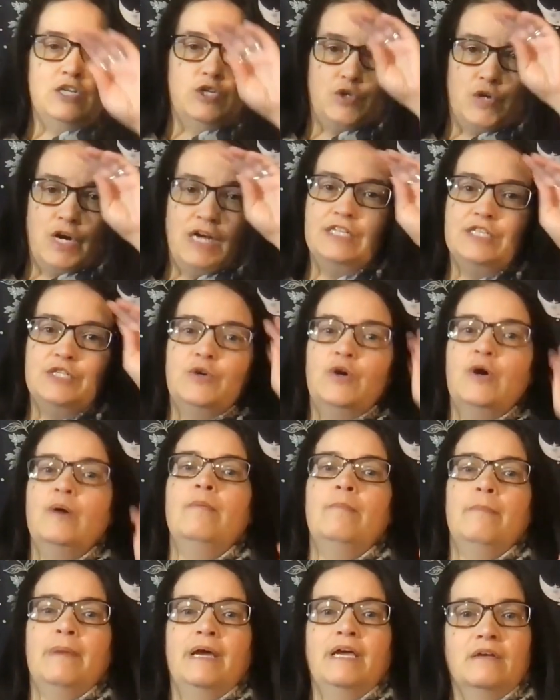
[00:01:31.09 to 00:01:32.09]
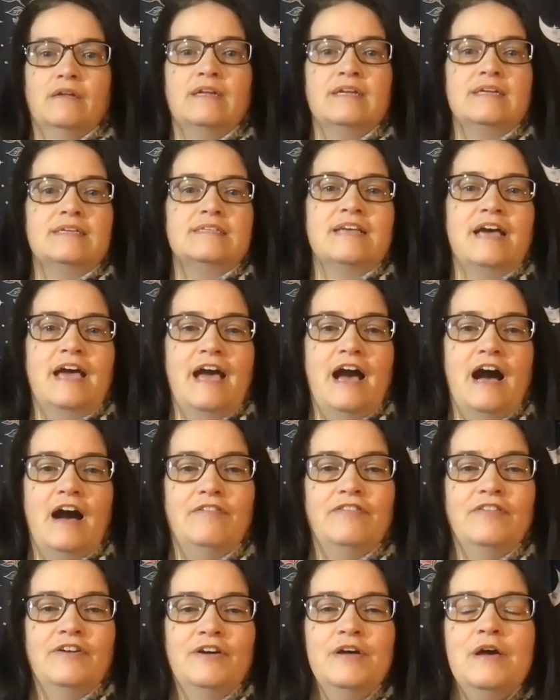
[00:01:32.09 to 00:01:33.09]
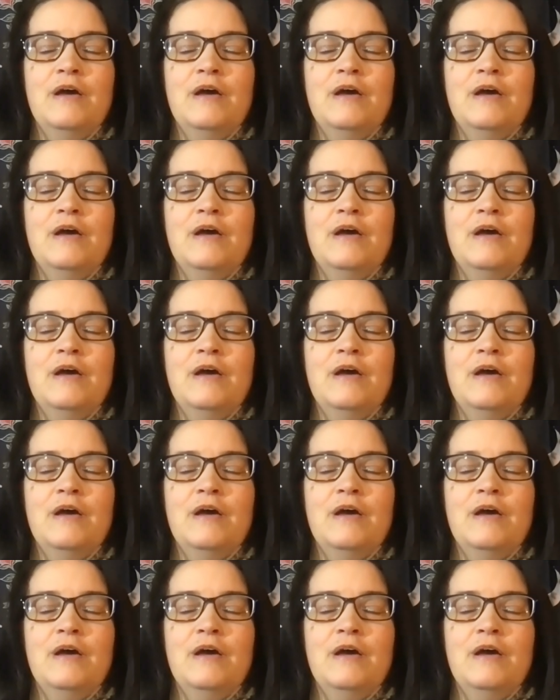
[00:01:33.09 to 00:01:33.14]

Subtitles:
drawn to them, my goodness, I have